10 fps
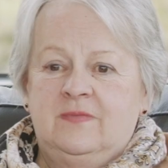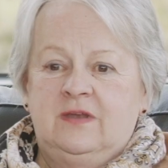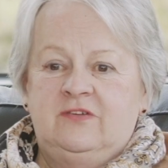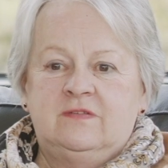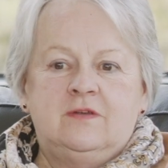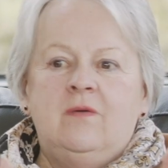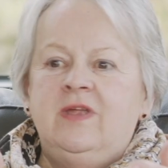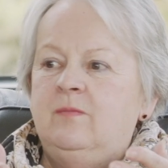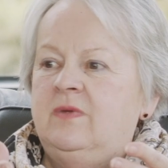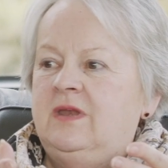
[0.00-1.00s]
just
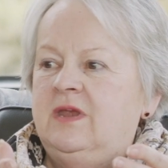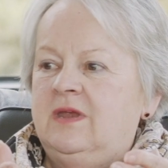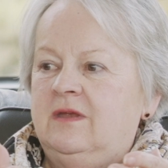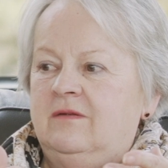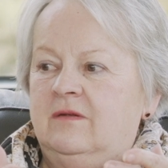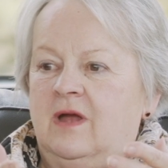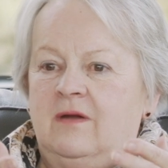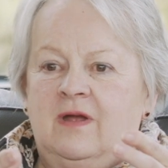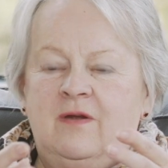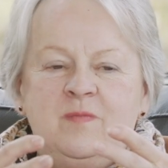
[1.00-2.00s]
going and meeting,
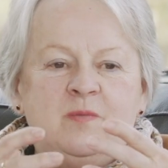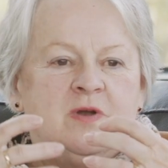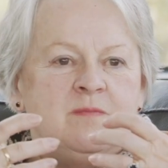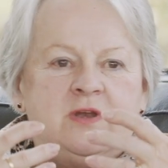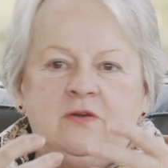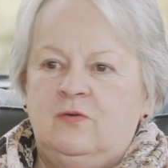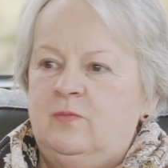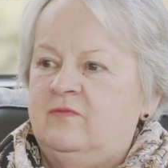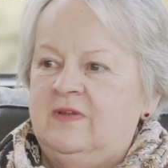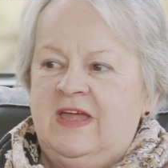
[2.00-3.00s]
I remember I met a
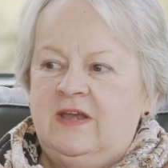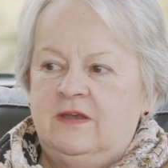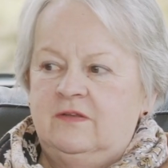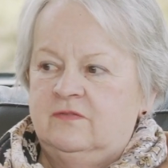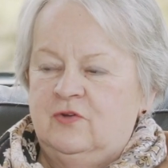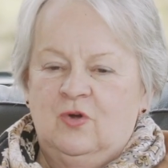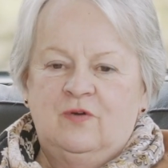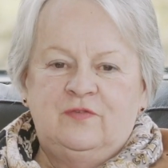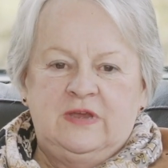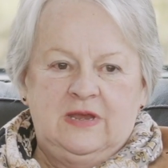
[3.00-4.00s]
group of ladies for
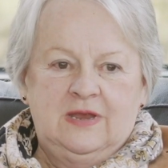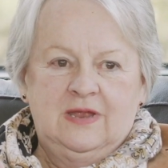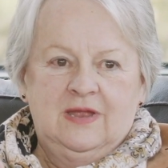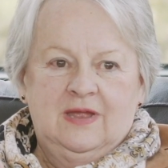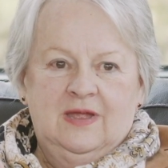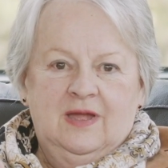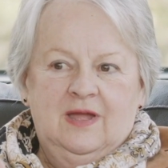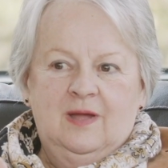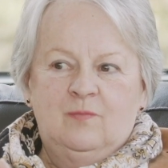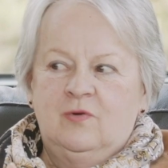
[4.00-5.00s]
coffee
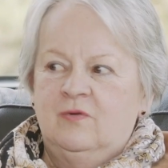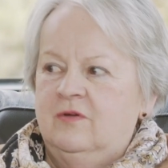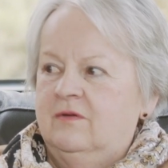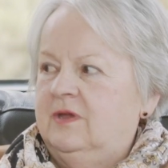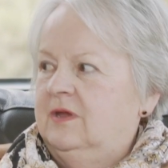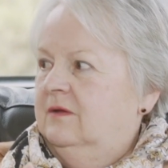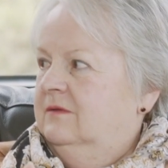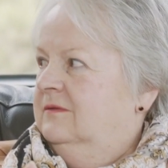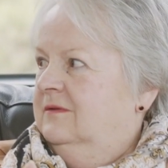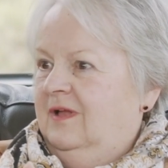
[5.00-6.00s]
and we're all going,
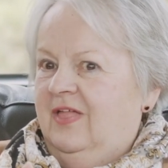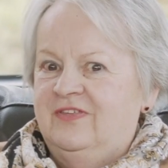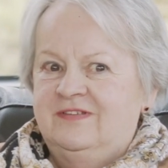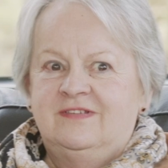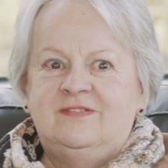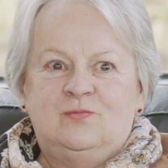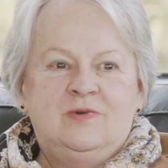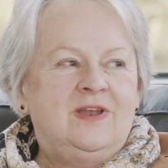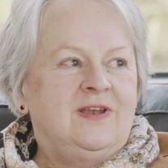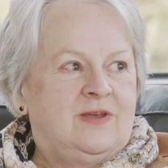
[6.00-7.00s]
this is
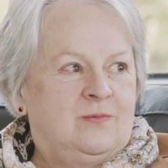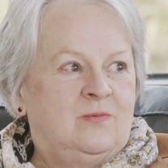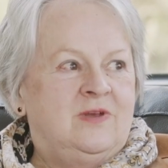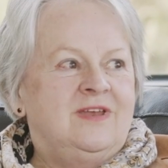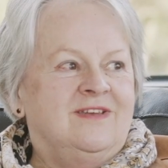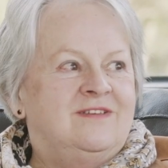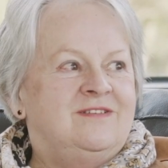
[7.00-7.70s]
really weird.